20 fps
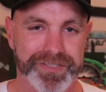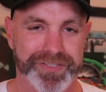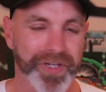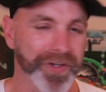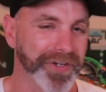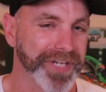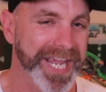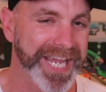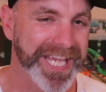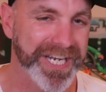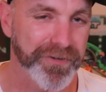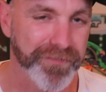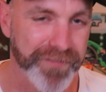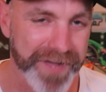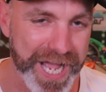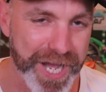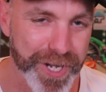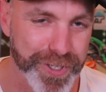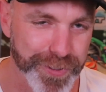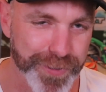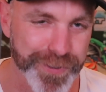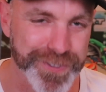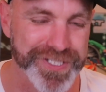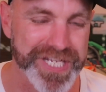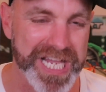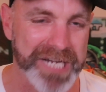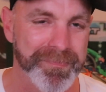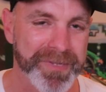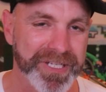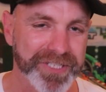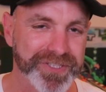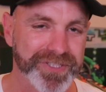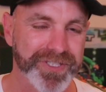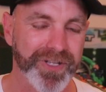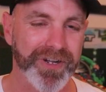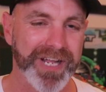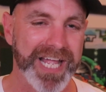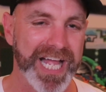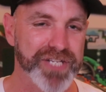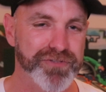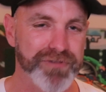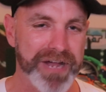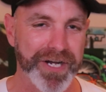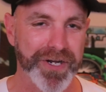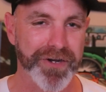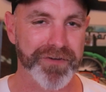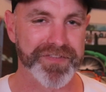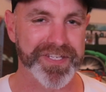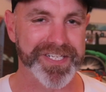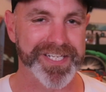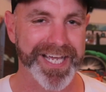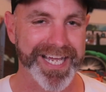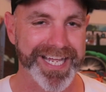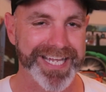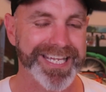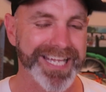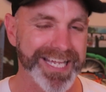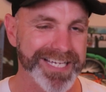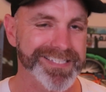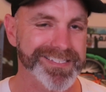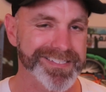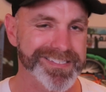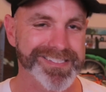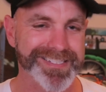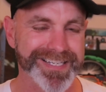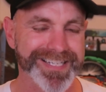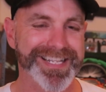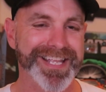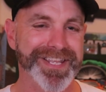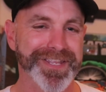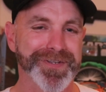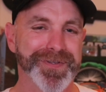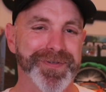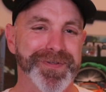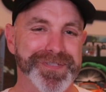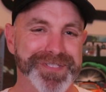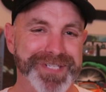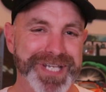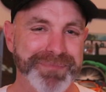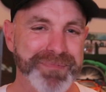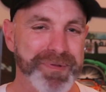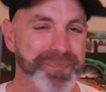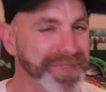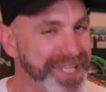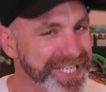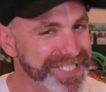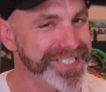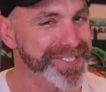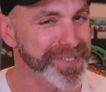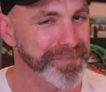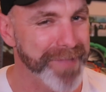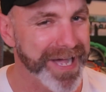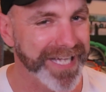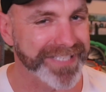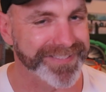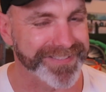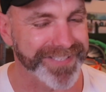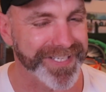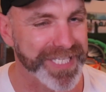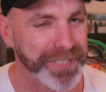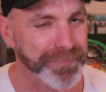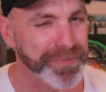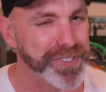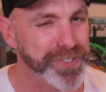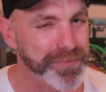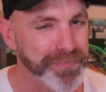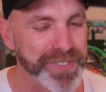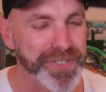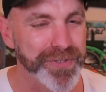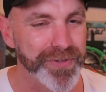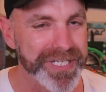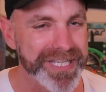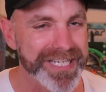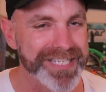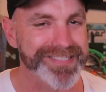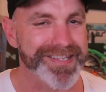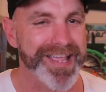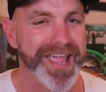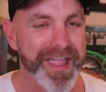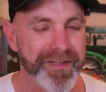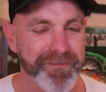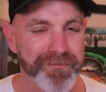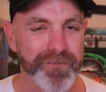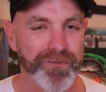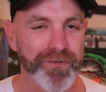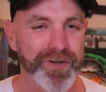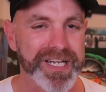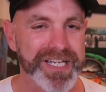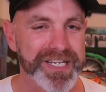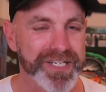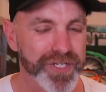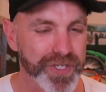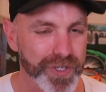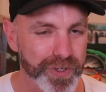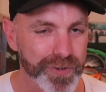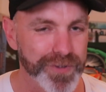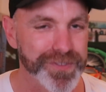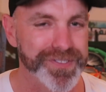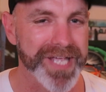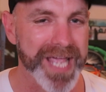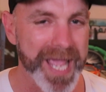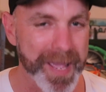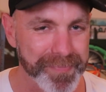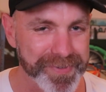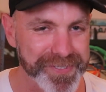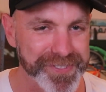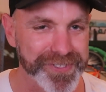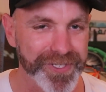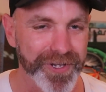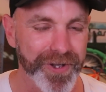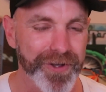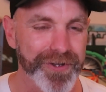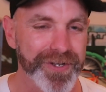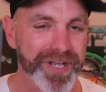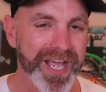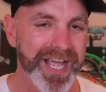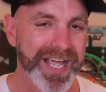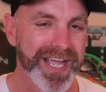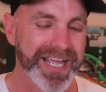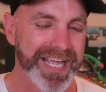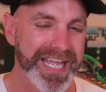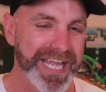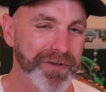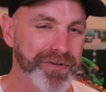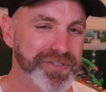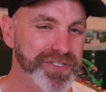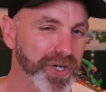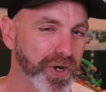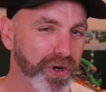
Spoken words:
So kicking off our new segment, Slot Car Track of the Day. Yes, another new segment, but this is a must. I think we should be doing this every news episode. Here is